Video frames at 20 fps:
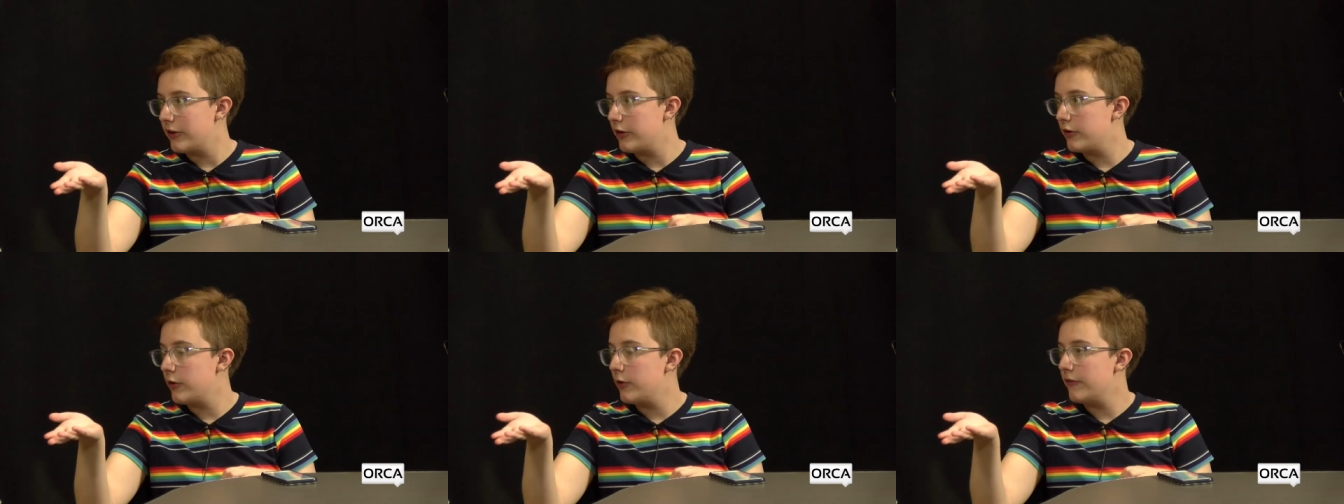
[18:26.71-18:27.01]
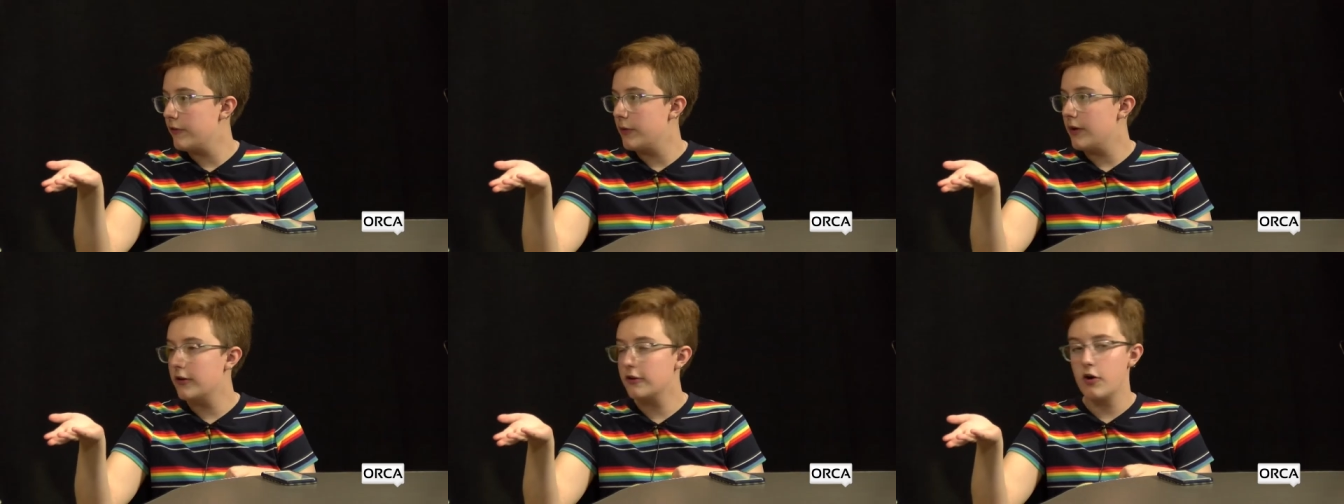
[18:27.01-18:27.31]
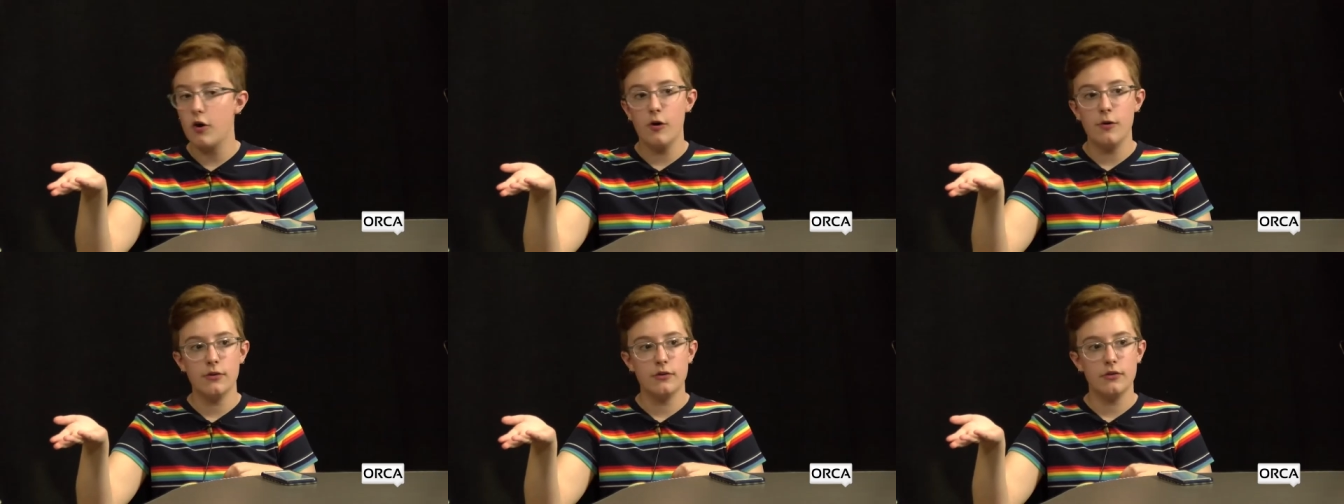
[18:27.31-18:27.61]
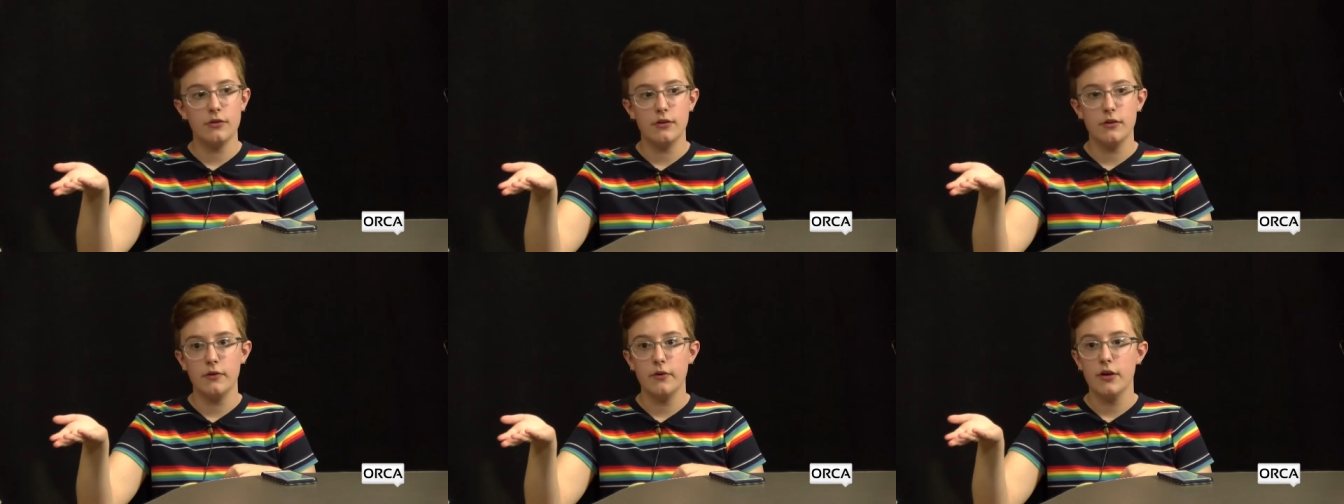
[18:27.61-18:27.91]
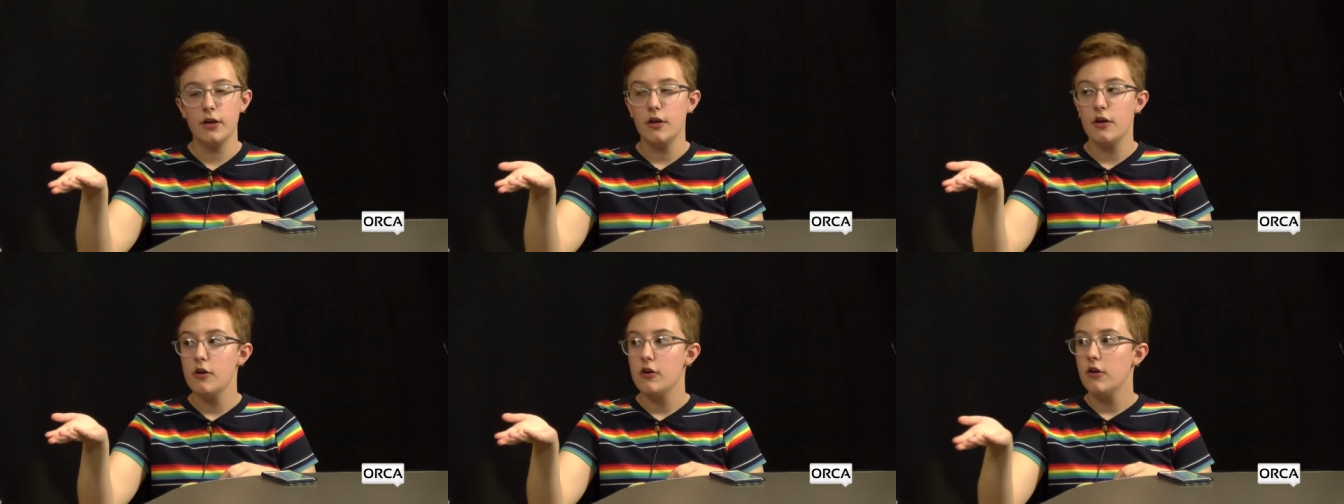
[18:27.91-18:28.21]
don't know if we want to go into.
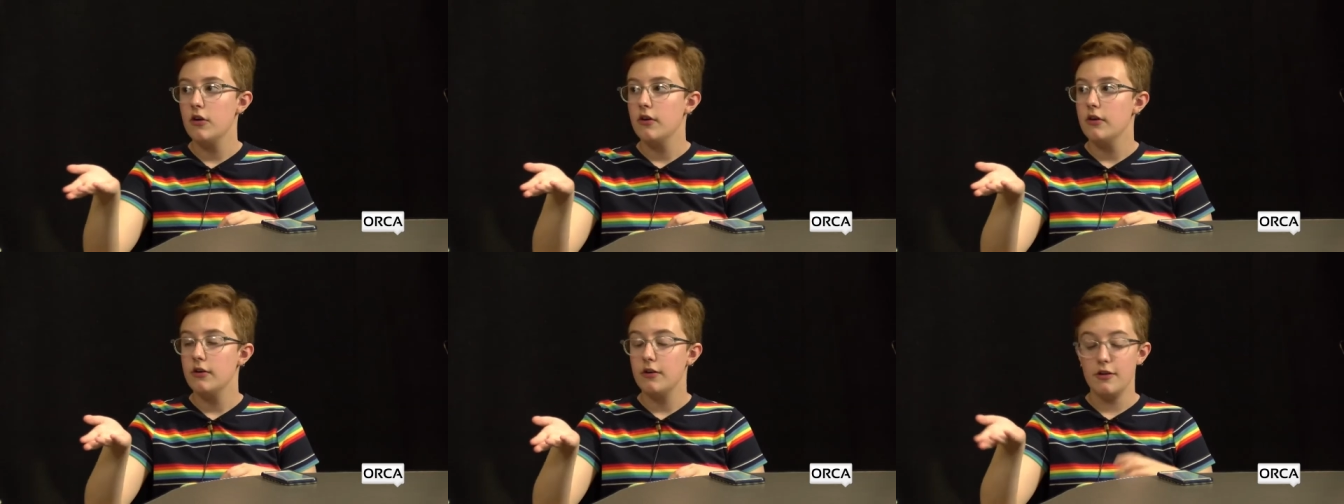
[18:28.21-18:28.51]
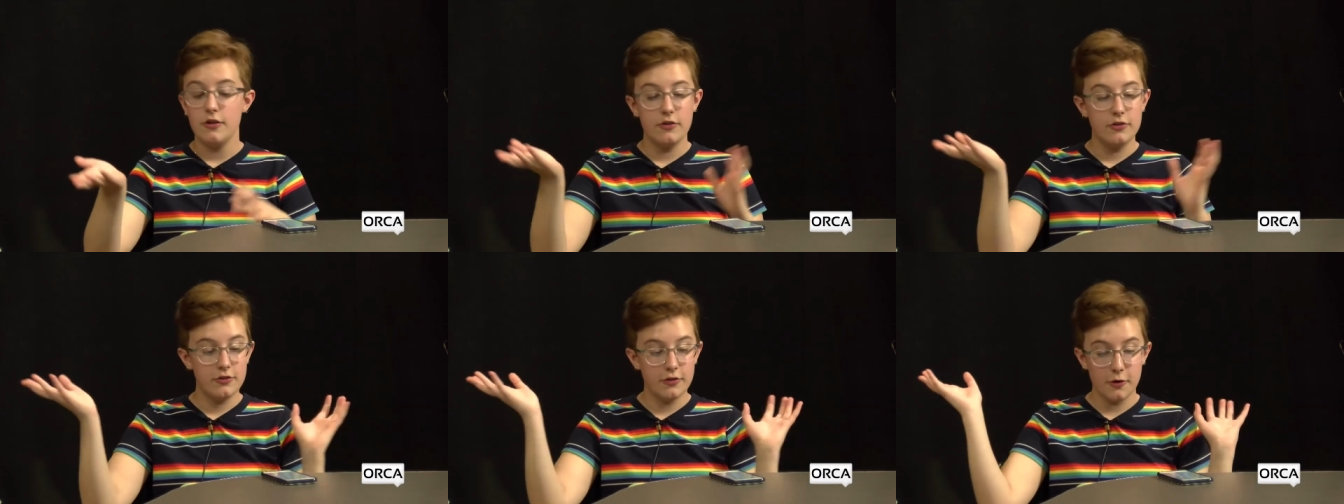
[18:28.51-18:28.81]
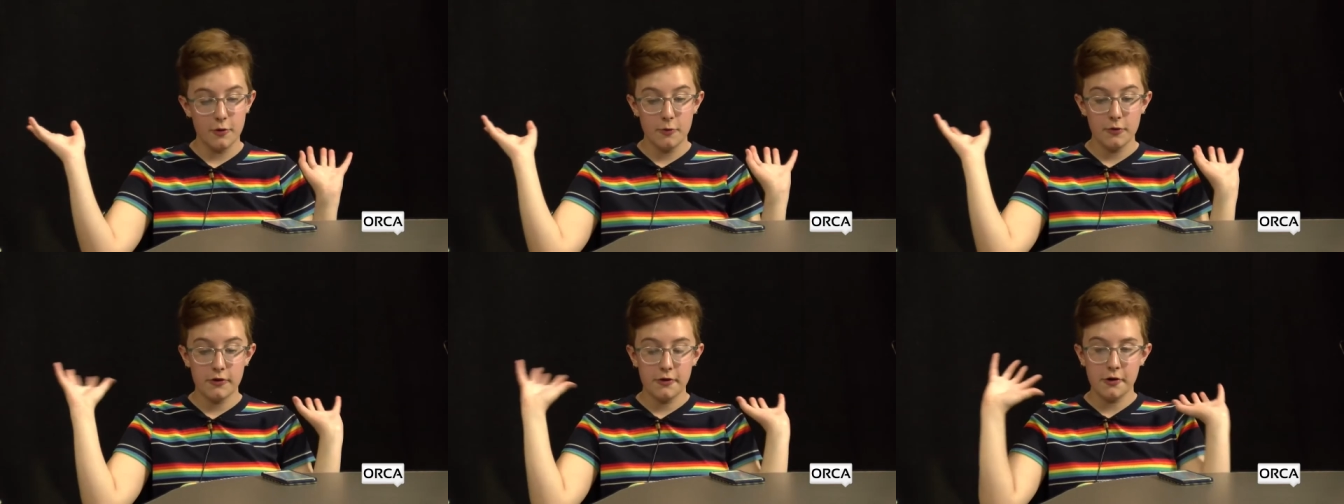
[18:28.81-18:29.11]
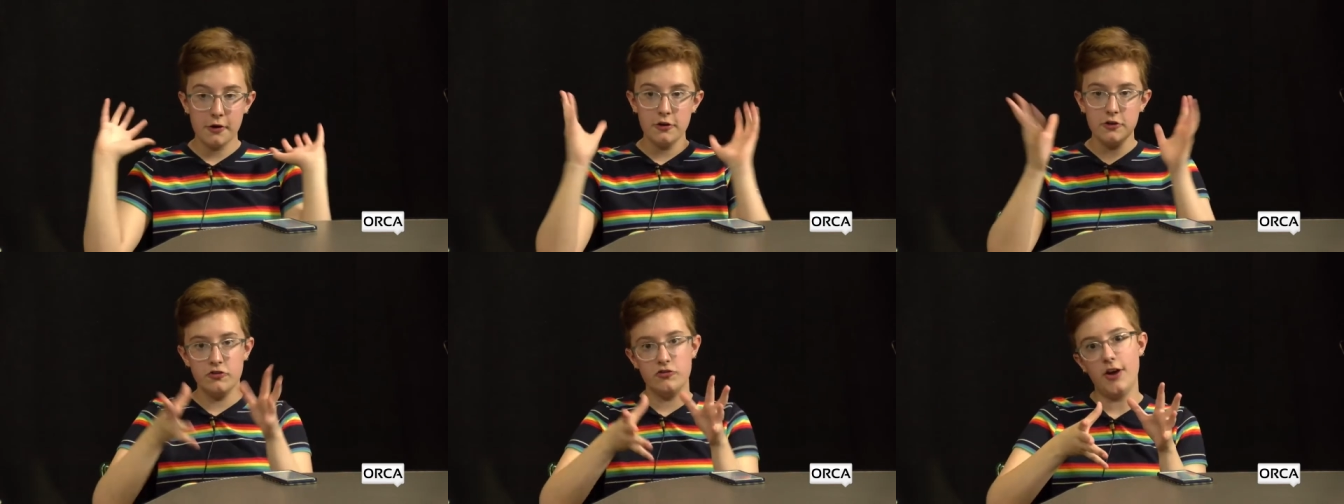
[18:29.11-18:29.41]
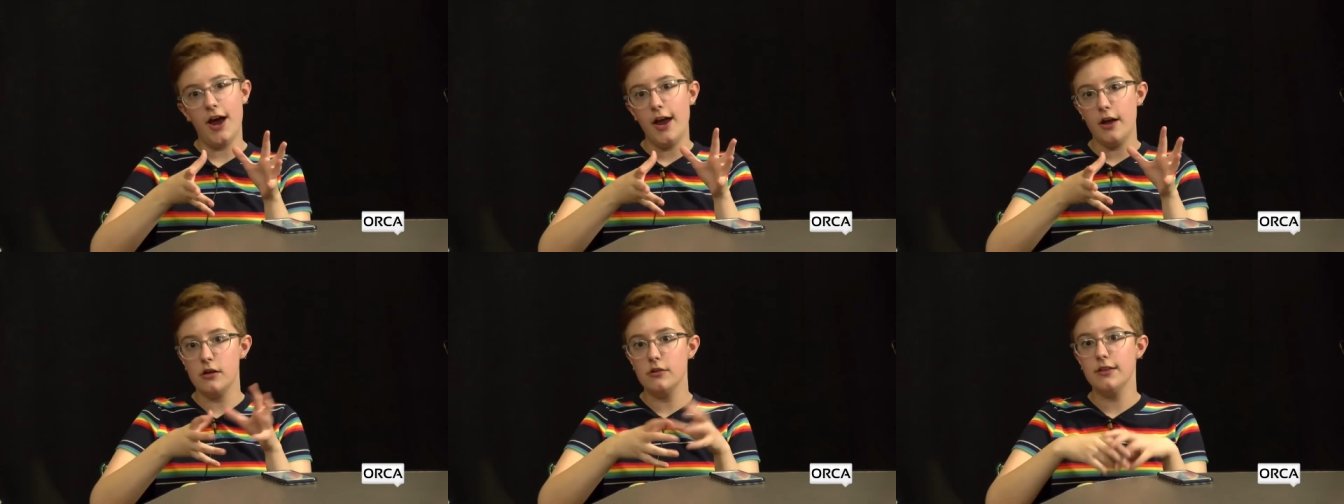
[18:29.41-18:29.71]
Go for it. So, I mean. Cursed
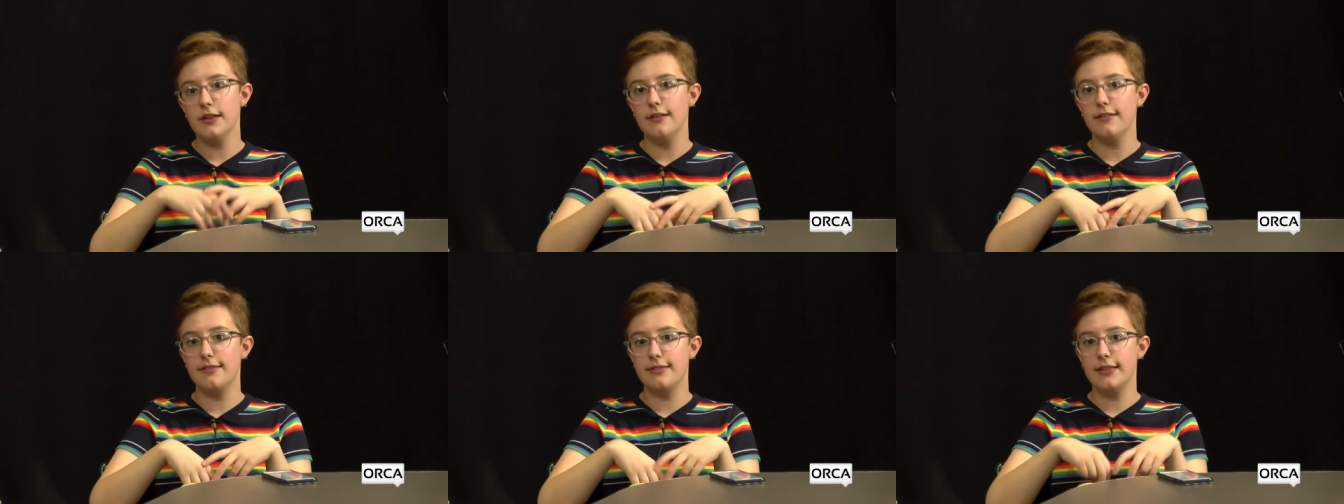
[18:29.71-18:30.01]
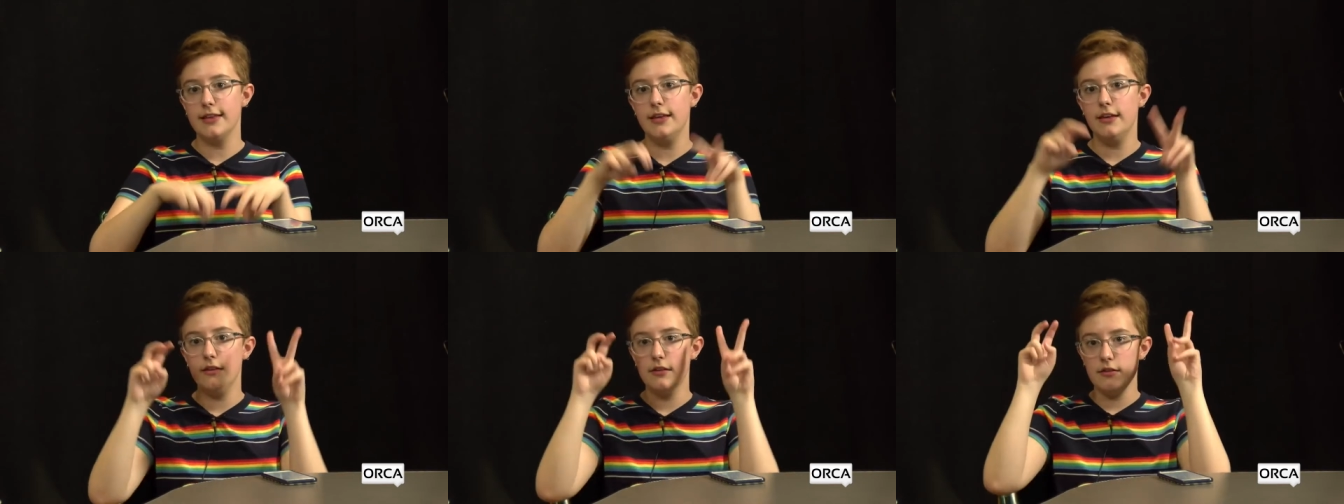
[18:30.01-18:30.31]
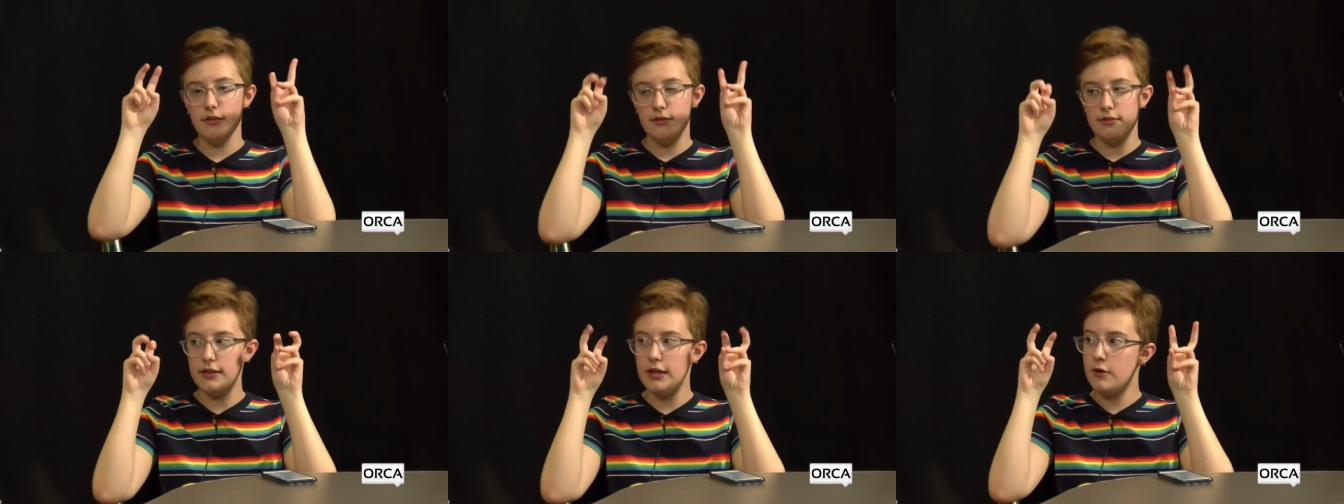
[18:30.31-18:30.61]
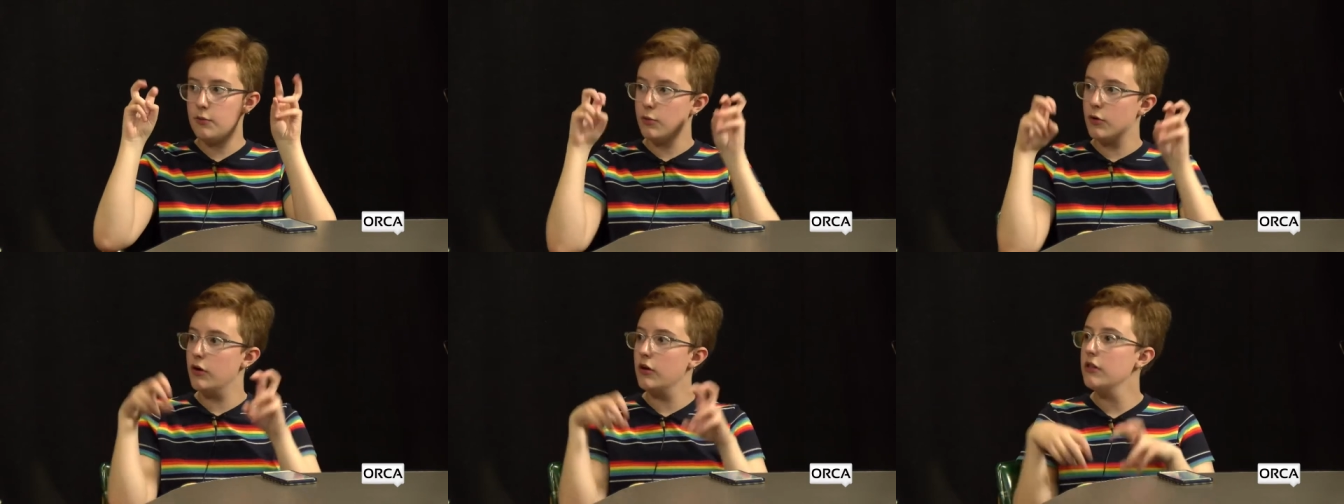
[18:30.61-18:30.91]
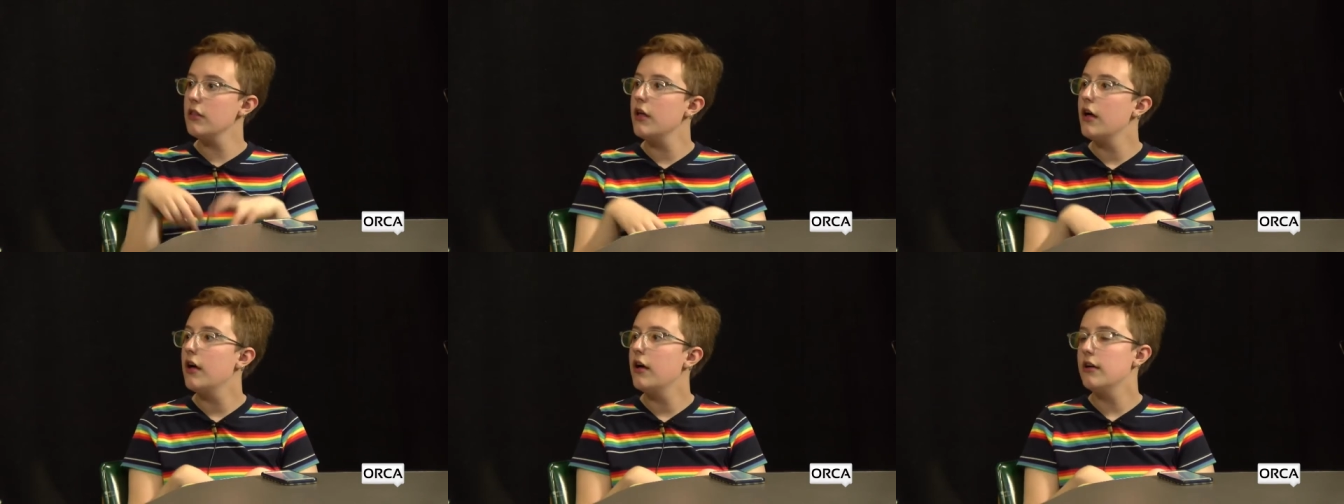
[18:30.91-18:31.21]
Child is the
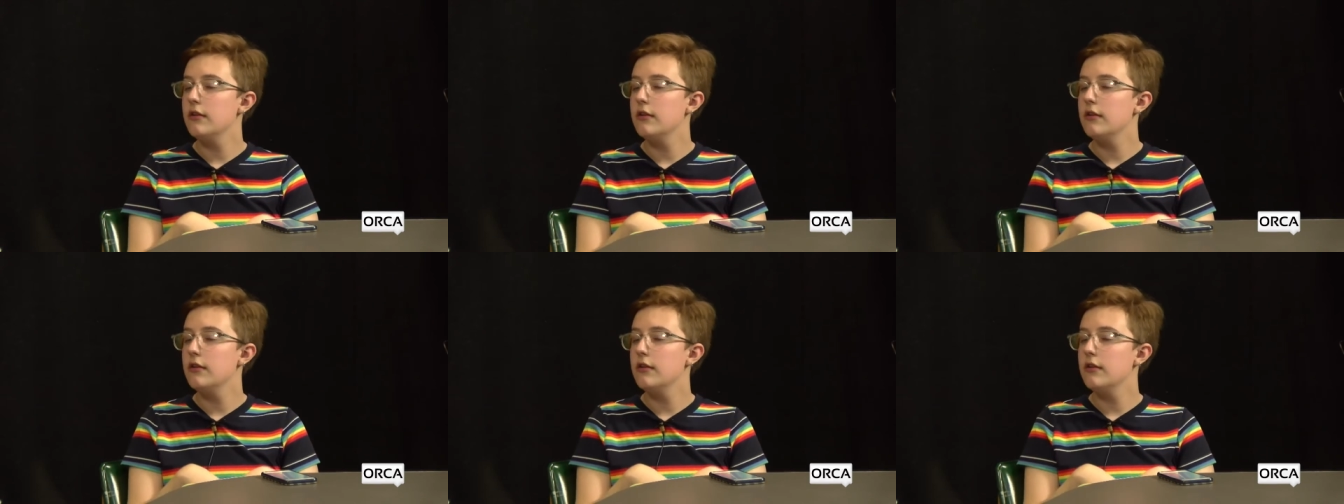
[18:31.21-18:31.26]
sequel.